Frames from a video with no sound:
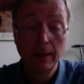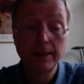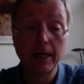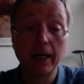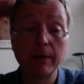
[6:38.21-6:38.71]

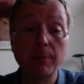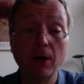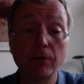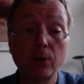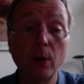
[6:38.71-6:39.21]
type
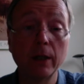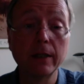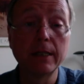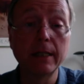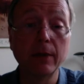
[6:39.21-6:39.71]
of
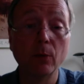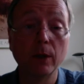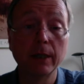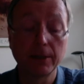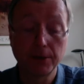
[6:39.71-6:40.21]
quality at
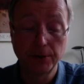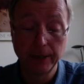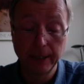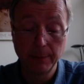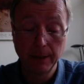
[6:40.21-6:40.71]
one
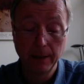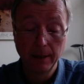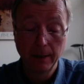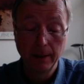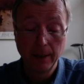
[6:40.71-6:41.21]
extreme
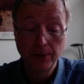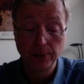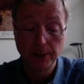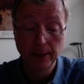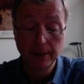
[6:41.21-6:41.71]
to
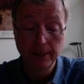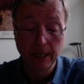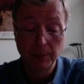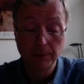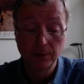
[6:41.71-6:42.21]
another
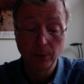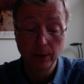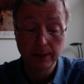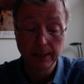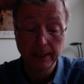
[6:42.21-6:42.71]
type of
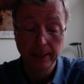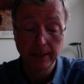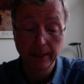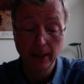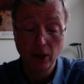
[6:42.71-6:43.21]
quality
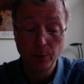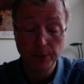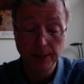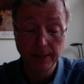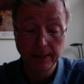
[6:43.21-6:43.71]
at the
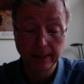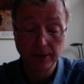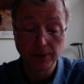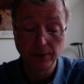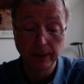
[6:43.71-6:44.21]
opposite
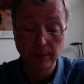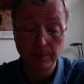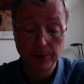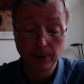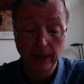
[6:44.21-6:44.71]
extreme.
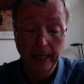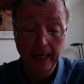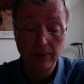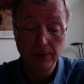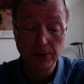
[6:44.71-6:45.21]
So
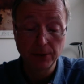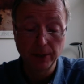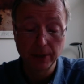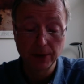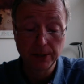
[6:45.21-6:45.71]
how does
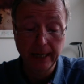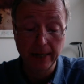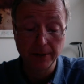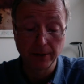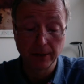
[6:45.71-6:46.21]
Straus
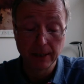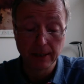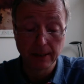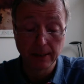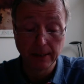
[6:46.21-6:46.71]

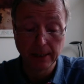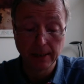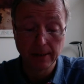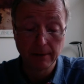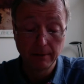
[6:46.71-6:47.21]
categorize
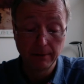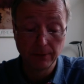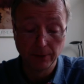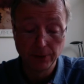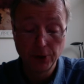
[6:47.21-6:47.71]
these?
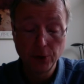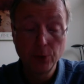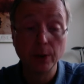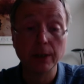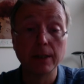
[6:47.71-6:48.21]
2
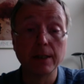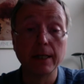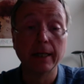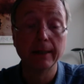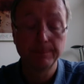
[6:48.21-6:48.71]
words
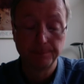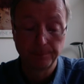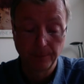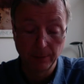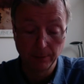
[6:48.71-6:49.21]
there
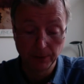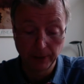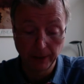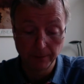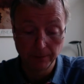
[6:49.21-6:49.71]
I'm
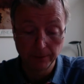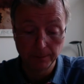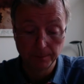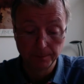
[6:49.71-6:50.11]
looking for.